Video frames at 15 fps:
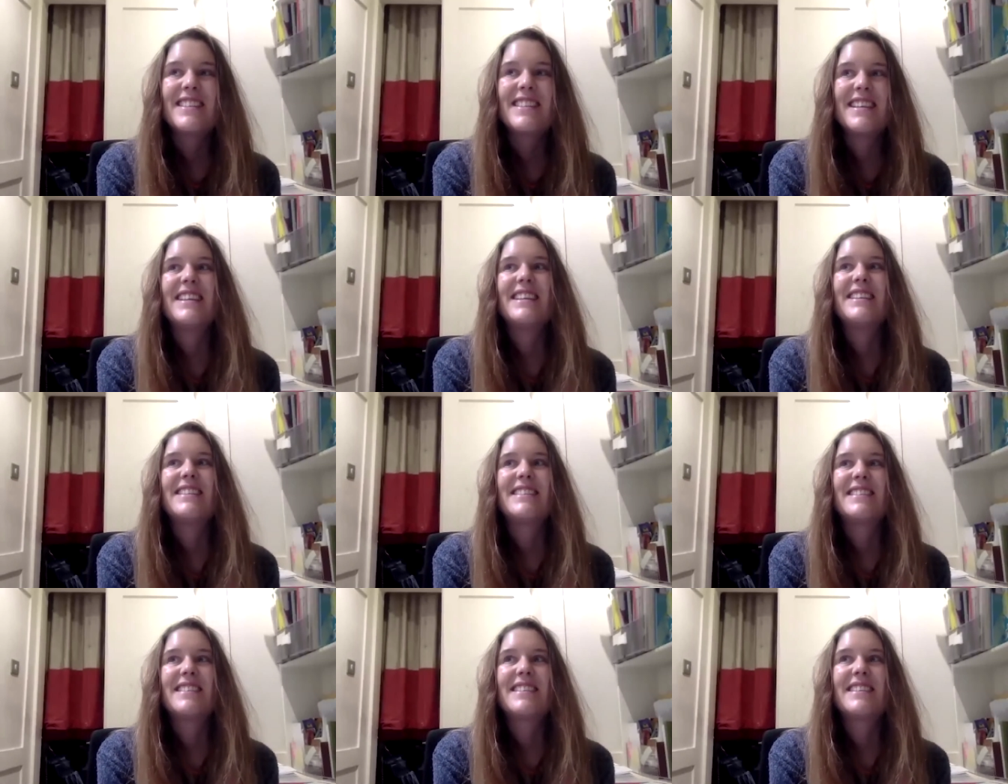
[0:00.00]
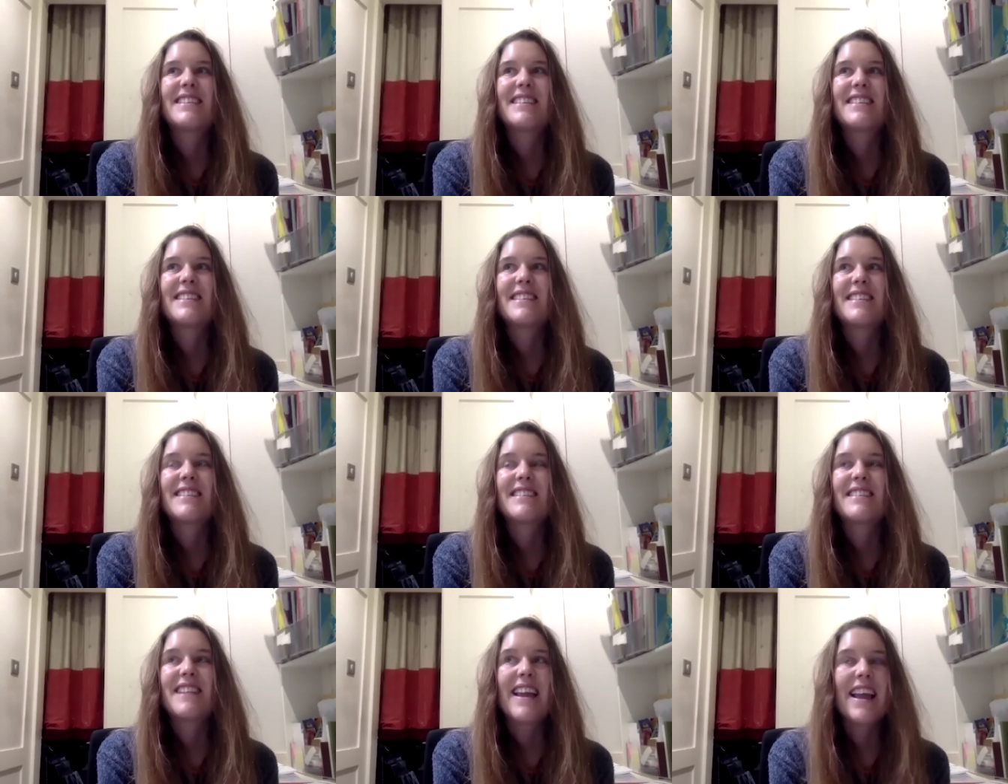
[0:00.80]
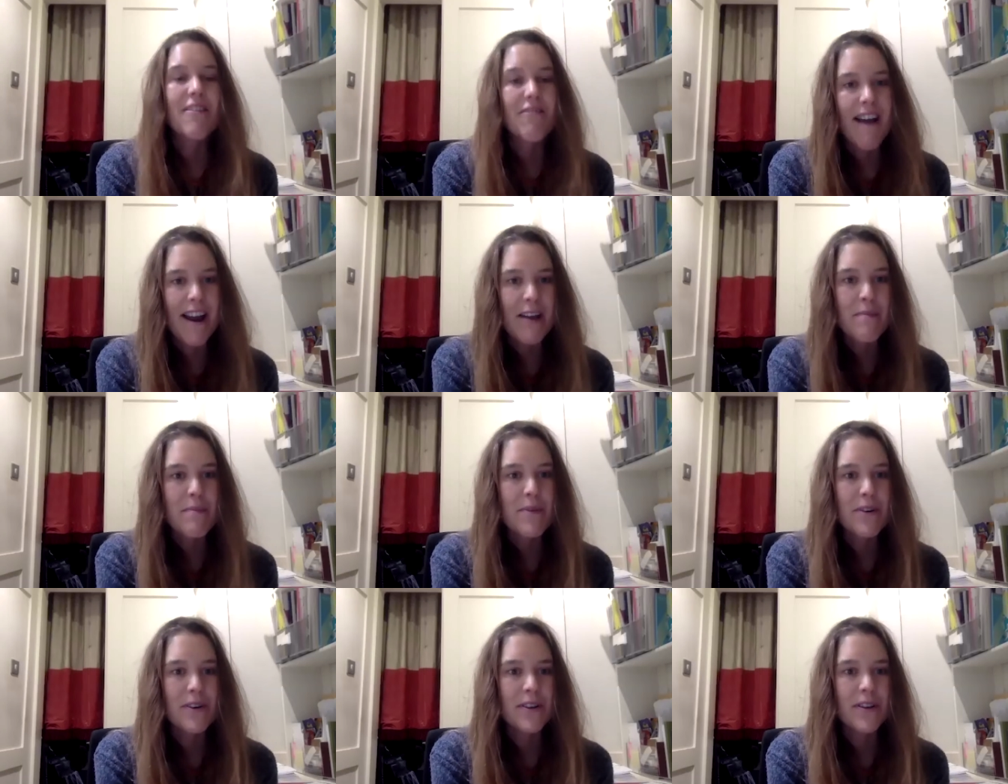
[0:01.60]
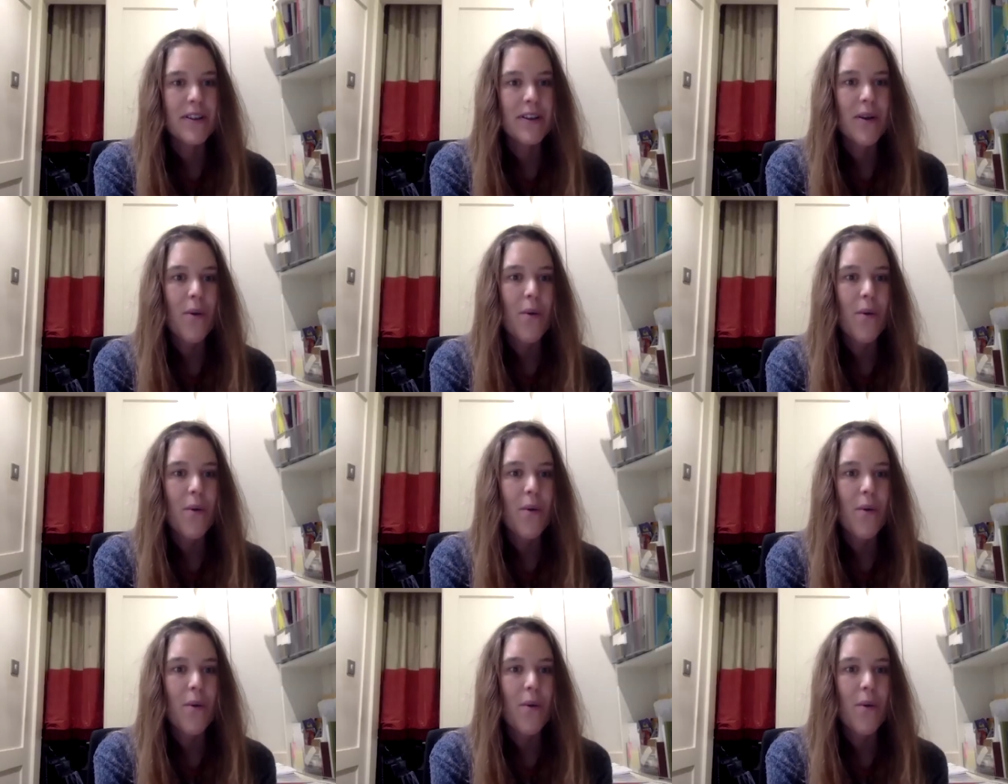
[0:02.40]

these incredible